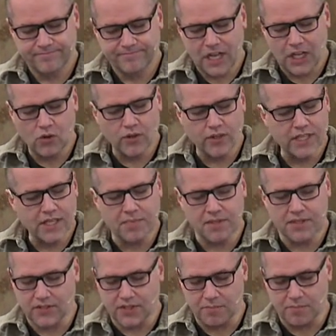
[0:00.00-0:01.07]
Lord, keep it
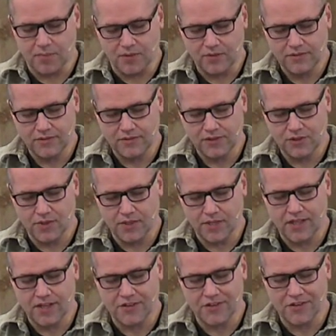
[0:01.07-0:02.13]
simple so we
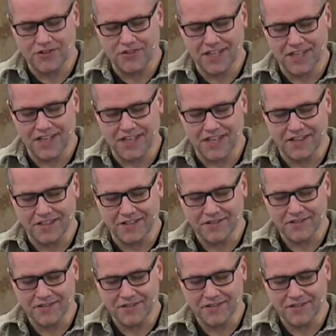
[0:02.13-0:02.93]
can understand it.